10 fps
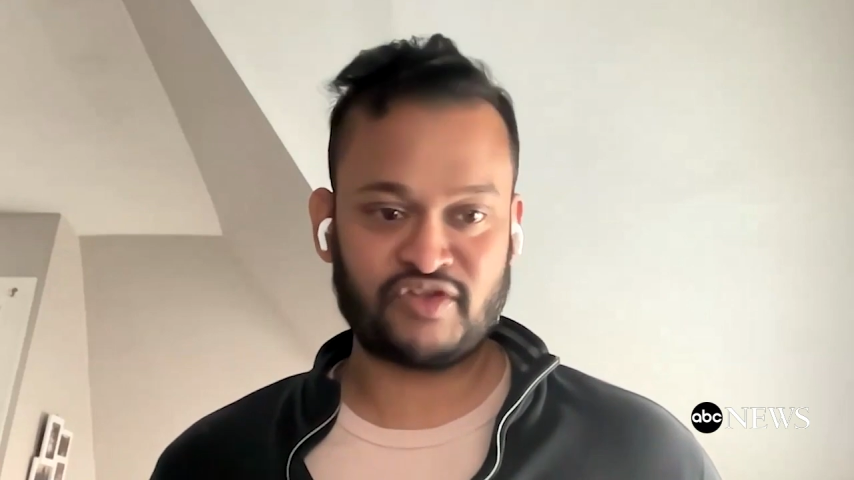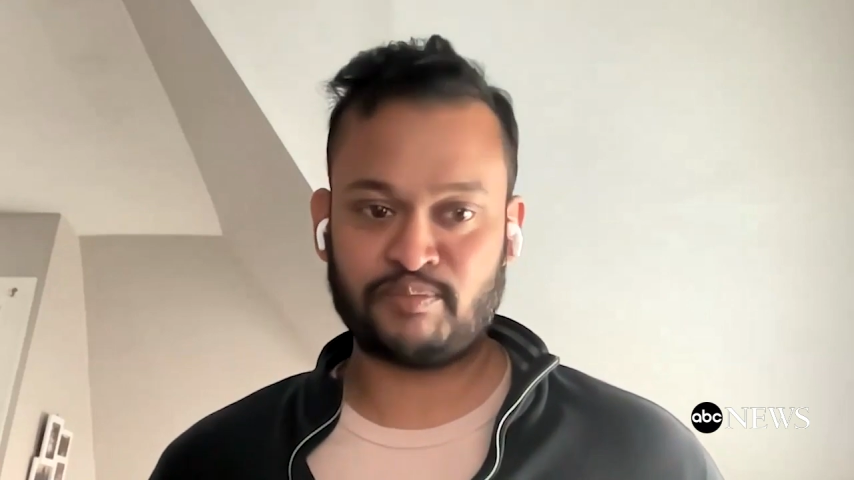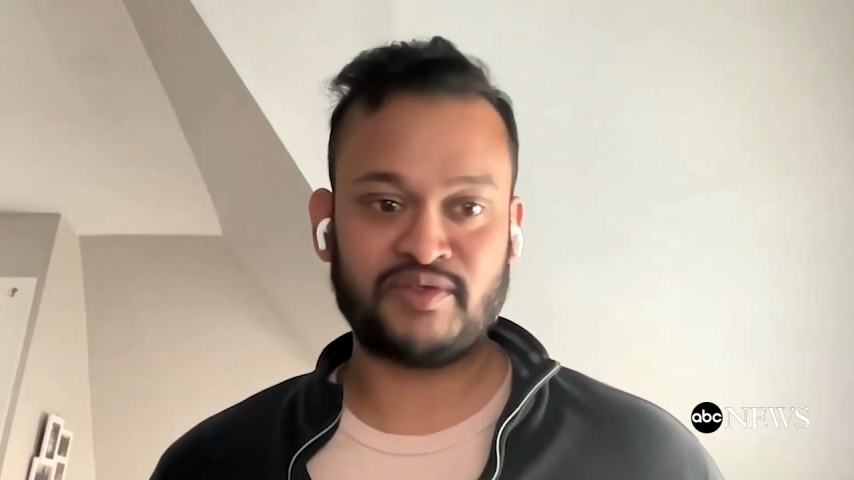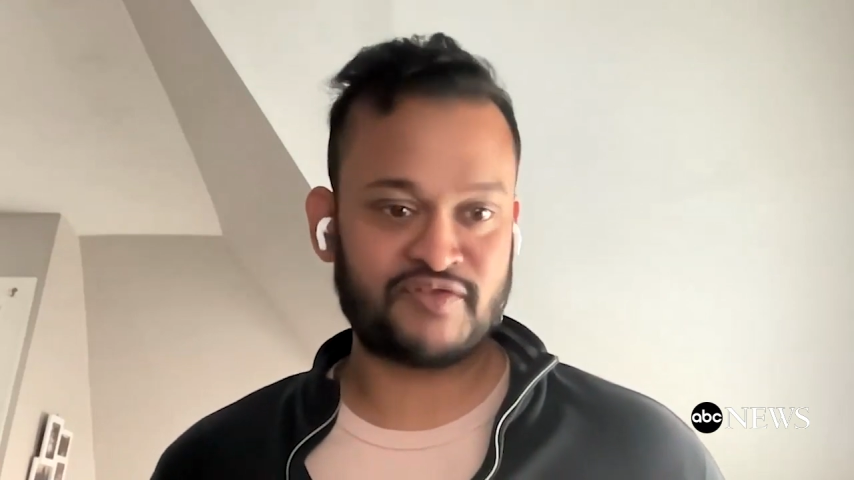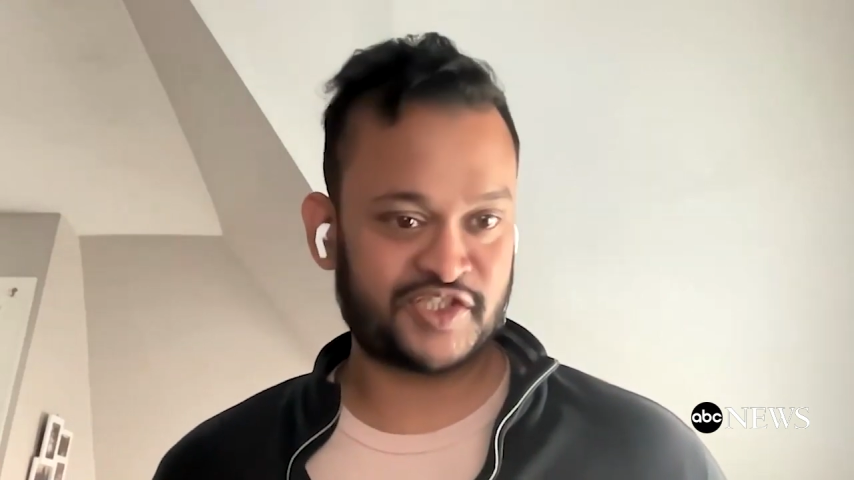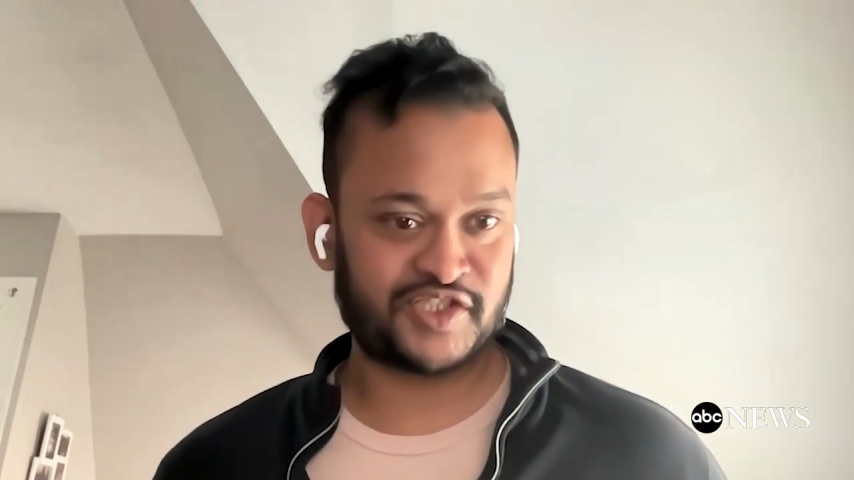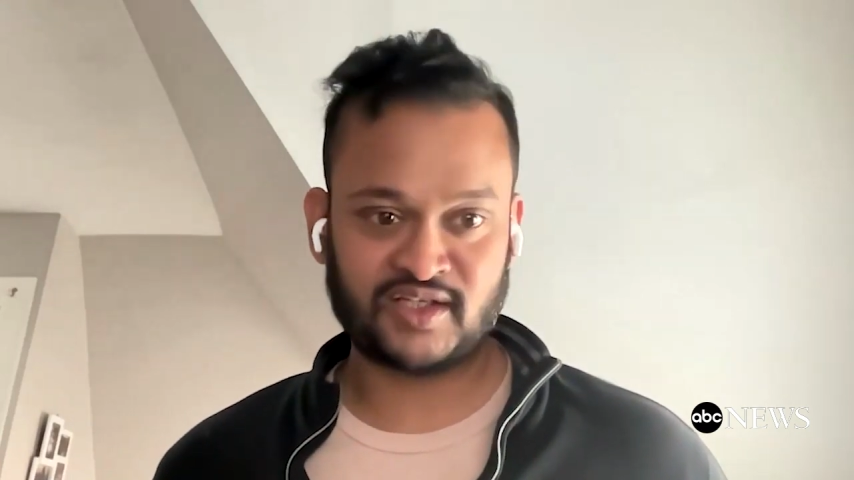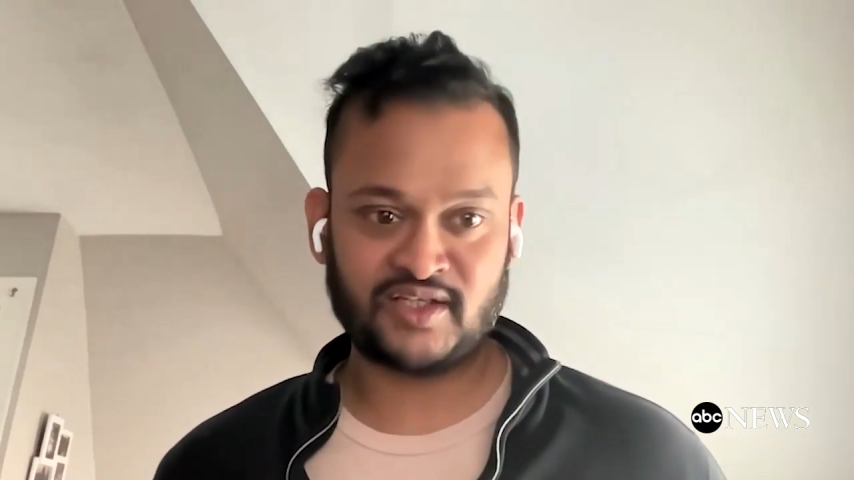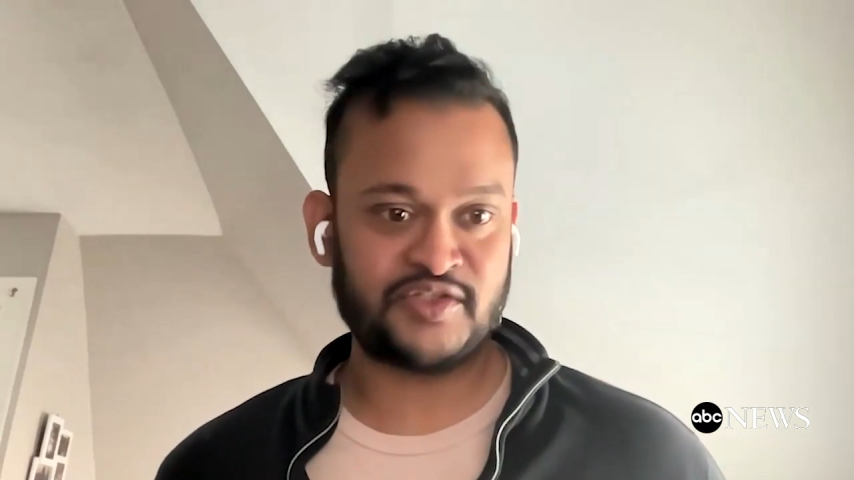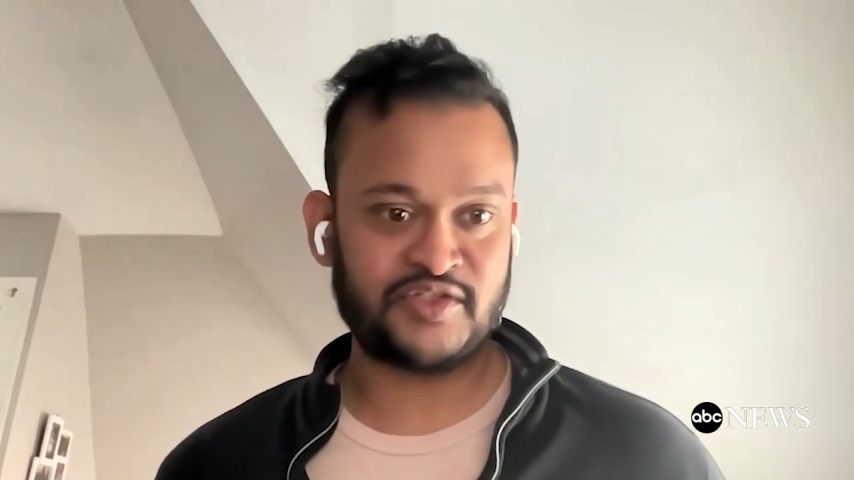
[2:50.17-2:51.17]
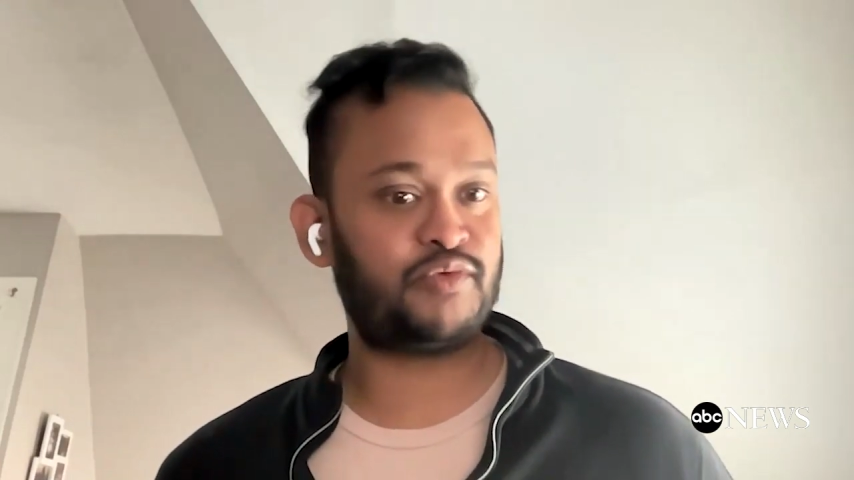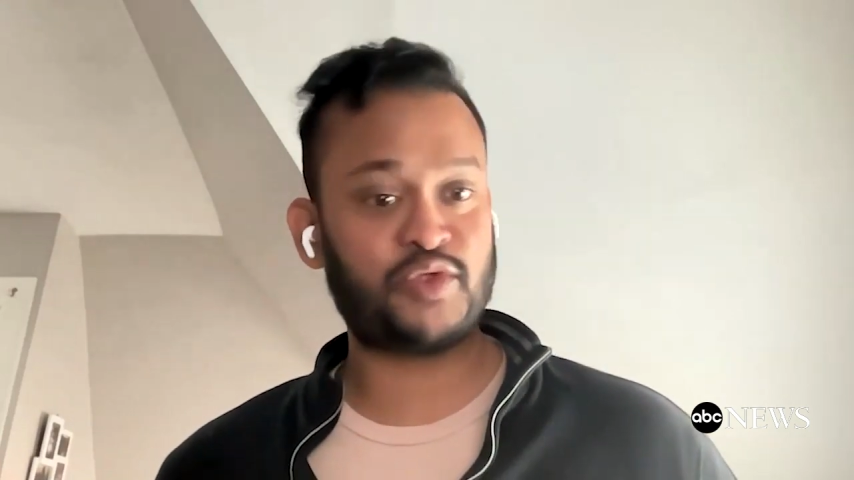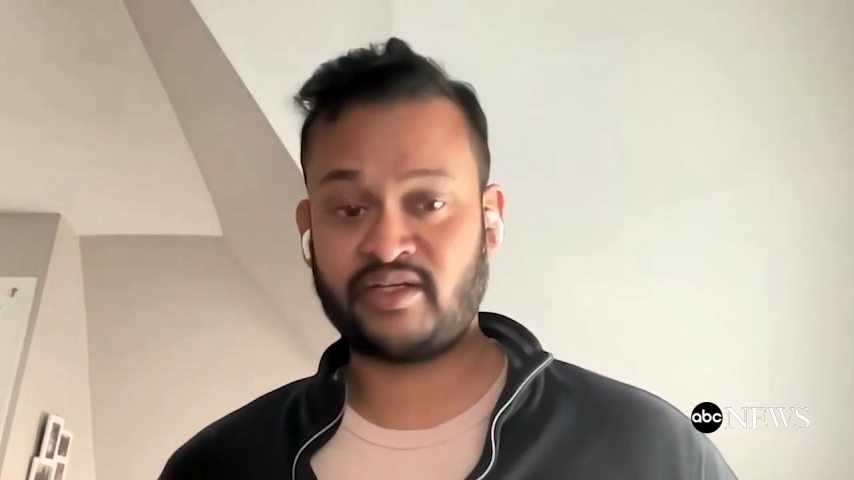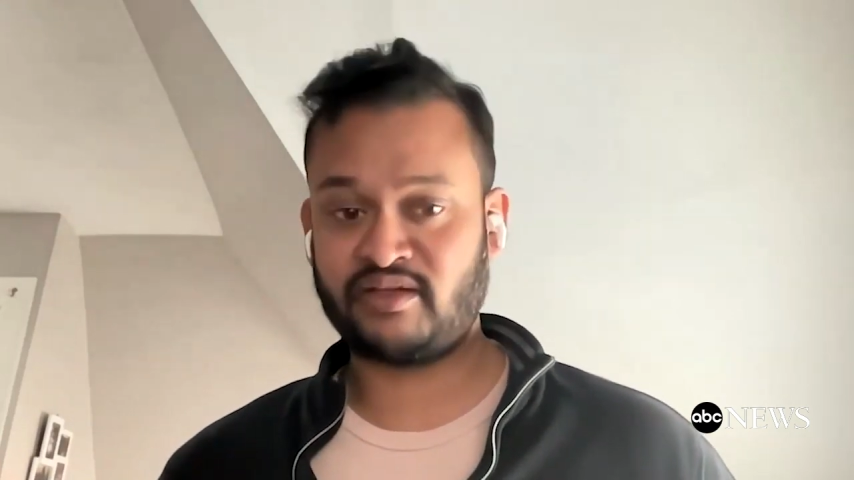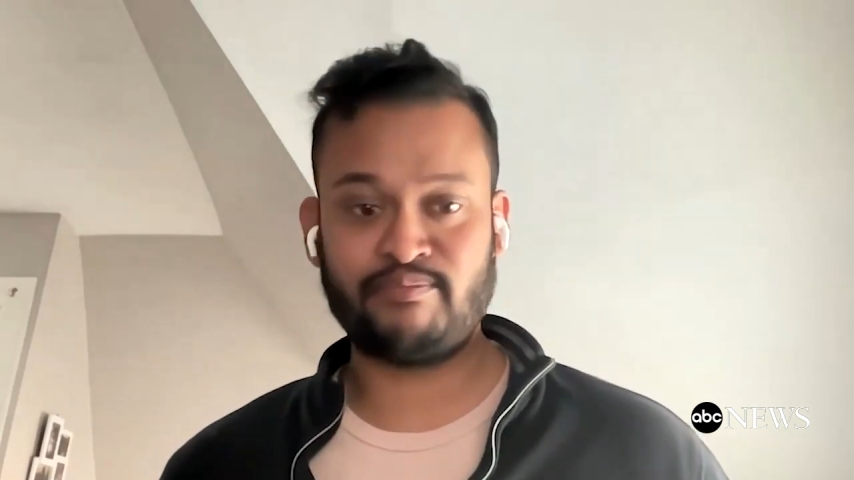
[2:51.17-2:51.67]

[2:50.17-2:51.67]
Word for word: of open versus closed and what